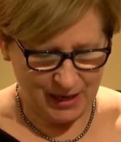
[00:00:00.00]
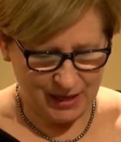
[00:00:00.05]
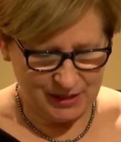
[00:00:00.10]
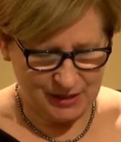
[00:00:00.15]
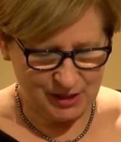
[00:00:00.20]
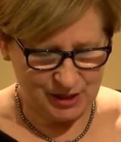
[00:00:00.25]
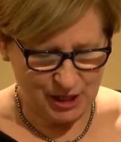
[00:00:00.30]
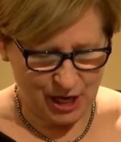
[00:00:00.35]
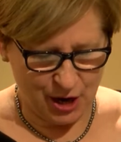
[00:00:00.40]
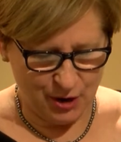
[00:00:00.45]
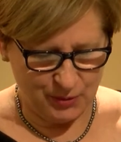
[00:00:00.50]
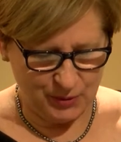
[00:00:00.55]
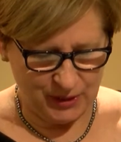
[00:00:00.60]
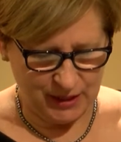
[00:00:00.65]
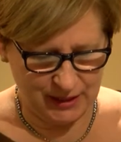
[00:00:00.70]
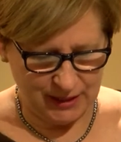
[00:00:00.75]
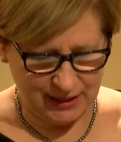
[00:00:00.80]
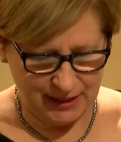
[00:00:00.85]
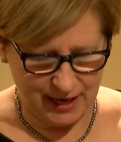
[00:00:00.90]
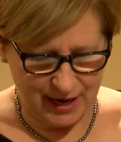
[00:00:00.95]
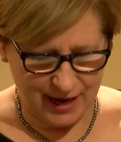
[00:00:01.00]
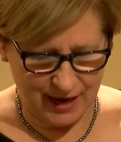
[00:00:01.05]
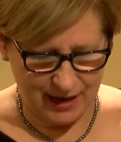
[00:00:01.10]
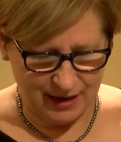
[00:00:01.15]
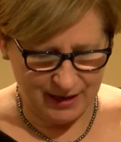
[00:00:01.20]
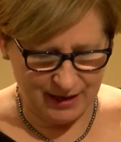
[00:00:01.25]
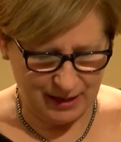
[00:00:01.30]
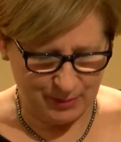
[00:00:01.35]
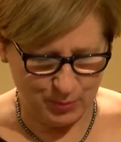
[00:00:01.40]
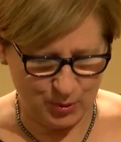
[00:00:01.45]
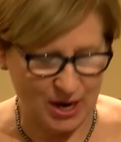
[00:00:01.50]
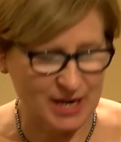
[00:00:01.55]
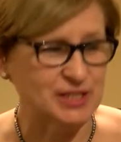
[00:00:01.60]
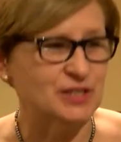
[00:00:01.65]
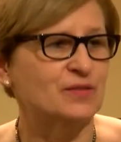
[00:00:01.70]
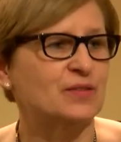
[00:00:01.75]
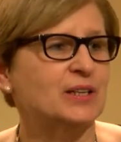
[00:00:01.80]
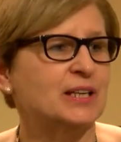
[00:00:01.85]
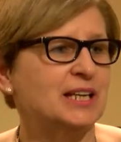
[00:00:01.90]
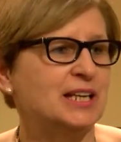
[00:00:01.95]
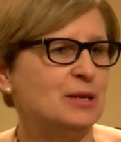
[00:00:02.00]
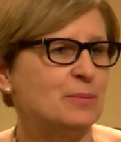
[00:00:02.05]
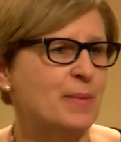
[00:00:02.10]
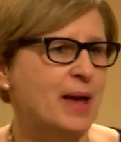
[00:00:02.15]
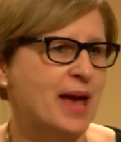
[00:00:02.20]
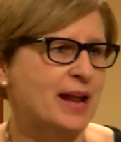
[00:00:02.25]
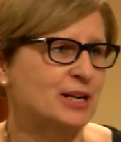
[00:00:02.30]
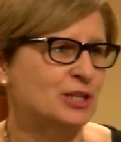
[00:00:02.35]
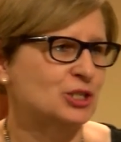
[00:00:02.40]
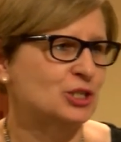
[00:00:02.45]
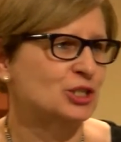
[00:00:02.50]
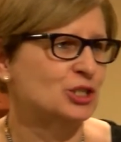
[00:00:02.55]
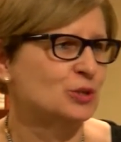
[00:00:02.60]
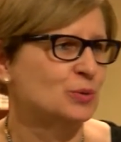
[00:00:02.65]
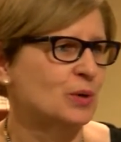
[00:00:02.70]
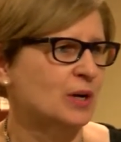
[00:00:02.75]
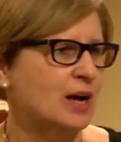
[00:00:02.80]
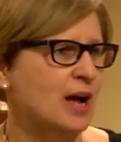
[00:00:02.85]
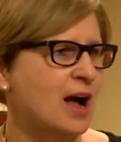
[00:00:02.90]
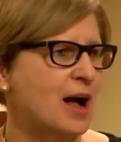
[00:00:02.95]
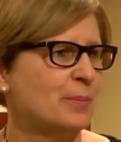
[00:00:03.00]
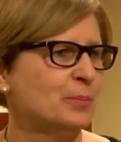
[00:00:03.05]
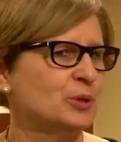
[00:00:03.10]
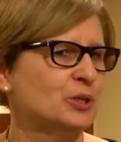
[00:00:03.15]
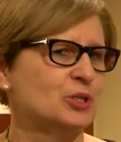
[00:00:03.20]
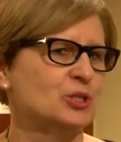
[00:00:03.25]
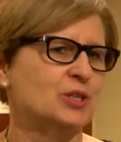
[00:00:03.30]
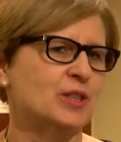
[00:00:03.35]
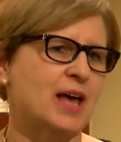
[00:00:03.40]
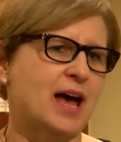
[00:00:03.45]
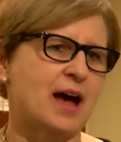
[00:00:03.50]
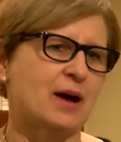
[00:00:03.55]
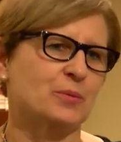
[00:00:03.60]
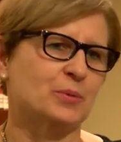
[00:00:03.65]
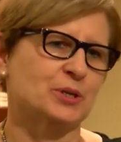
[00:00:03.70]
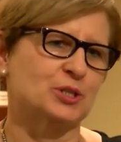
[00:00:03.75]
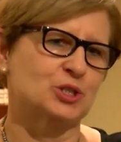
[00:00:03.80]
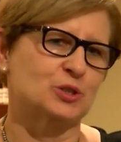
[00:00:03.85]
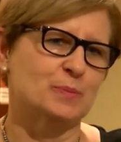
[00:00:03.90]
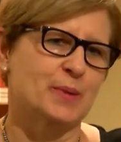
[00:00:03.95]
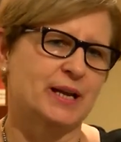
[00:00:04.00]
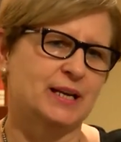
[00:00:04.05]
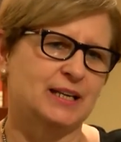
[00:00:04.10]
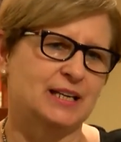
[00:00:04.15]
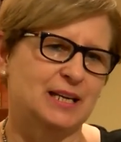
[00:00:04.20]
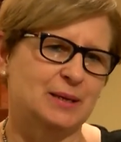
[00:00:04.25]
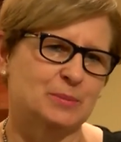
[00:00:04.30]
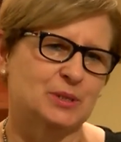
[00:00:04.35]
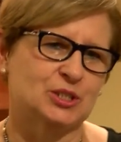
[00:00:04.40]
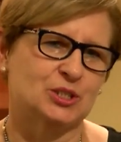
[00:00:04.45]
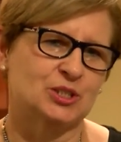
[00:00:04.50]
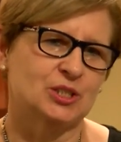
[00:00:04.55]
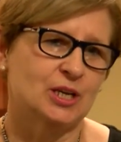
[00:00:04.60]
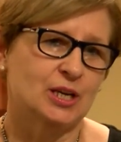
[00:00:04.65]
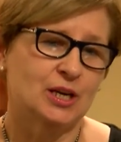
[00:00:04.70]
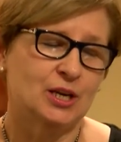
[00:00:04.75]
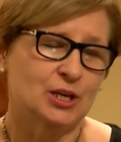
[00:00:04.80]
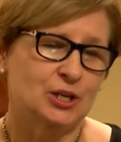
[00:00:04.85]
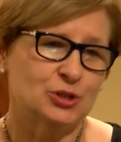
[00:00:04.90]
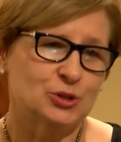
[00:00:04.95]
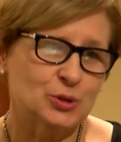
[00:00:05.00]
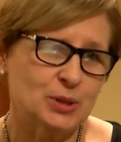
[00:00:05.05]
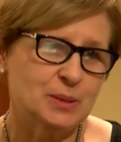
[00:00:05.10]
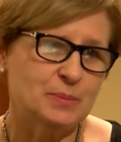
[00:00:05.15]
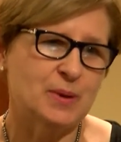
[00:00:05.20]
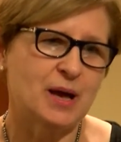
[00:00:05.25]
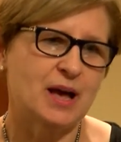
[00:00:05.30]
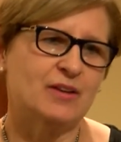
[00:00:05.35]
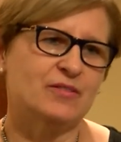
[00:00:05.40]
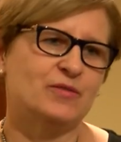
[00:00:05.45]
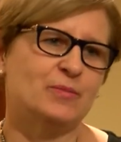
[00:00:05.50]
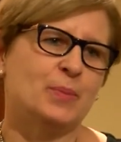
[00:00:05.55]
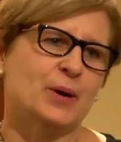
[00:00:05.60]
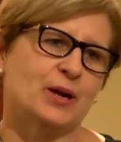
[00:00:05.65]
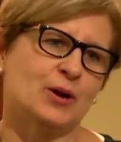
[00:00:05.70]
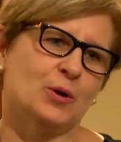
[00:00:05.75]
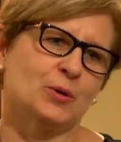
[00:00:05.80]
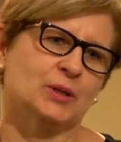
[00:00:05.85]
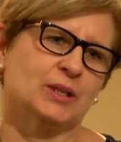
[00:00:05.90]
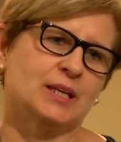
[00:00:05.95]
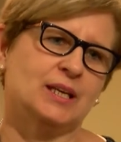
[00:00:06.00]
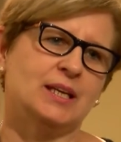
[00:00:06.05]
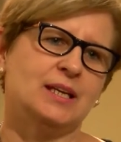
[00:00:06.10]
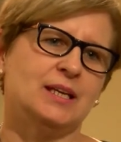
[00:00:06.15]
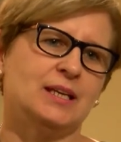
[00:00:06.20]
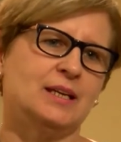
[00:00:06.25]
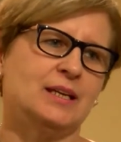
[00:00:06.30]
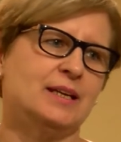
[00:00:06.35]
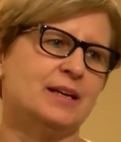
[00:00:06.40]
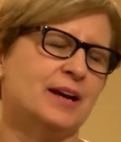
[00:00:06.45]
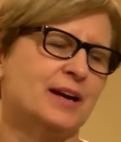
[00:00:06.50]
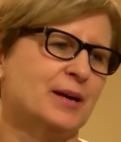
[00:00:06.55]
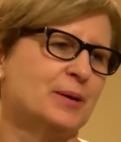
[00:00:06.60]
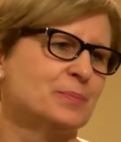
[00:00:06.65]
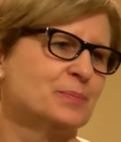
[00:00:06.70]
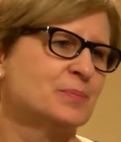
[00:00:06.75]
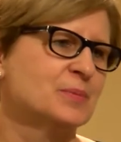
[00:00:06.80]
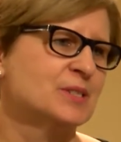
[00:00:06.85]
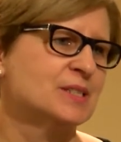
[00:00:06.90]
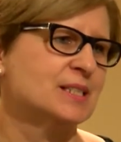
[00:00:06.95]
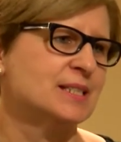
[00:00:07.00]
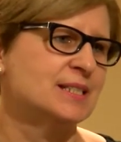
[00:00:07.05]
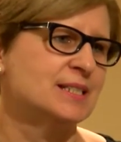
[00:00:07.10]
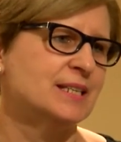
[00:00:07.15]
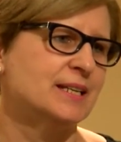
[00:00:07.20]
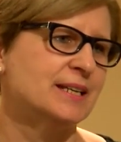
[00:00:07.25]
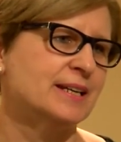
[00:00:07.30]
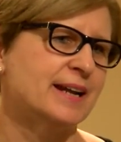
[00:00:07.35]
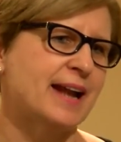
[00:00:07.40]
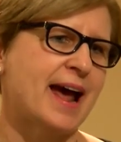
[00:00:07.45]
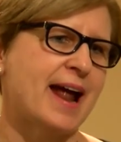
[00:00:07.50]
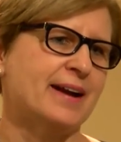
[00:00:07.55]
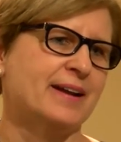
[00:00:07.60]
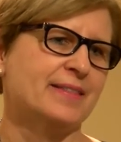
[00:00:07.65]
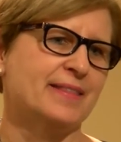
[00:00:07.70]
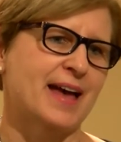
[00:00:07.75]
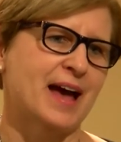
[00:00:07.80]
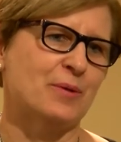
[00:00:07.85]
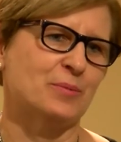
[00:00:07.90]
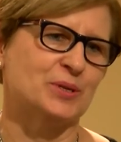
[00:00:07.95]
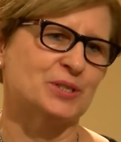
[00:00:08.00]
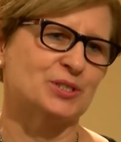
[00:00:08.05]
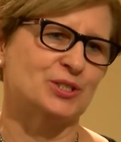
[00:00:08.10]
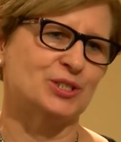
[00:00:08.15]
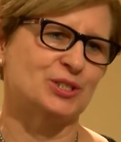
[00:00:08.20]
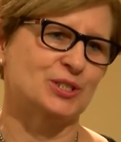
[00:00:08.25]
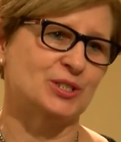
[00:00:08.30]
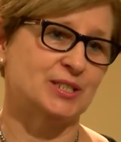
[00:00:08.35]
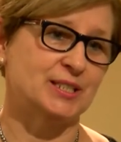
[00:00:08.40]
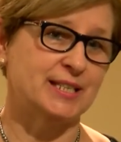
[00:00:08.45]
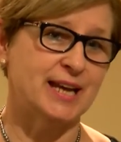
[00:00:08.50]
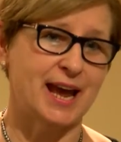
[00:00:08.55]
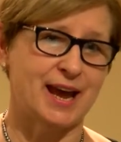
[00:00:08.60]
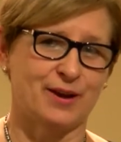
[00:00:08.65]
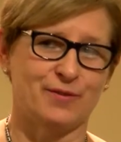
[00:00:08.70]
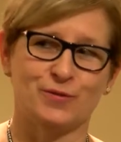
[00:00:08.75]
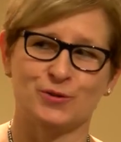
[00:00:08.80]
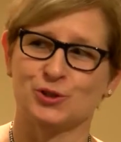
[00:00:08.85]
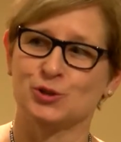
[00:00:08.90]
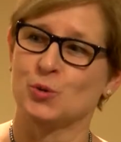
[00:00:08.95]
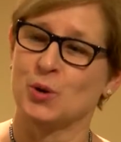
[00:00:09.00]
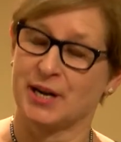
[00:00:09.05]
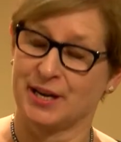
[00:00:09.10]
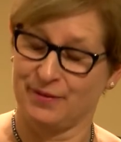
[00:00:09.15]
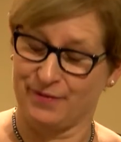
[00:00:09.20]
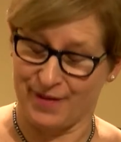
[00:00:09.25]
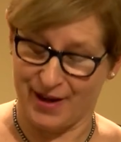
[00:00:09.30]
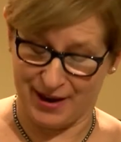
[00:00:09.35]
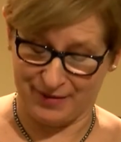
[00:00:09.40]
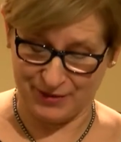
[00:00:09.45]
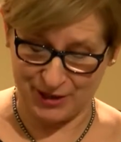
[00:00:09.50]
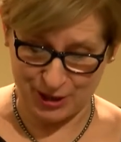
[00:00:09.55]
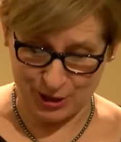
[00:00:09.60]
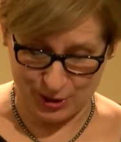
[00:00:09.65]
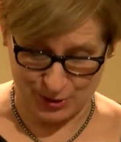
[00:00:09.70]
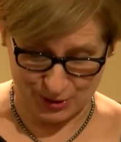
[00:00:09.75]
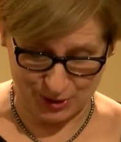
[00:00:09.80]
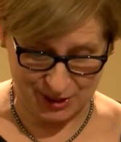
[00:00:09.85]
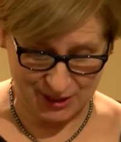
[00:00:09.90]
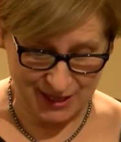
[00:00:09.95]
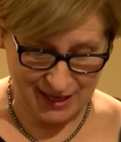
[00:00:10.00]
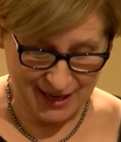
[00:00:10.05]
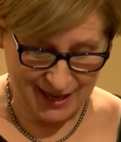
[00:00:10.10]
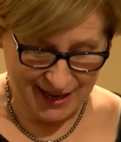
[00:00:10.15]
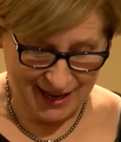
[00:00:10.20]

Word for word: So he uh, impressively he managed to accomplish that which many Nieman's dream of, but only he um, succeeded at, and that was to stay for 25 years.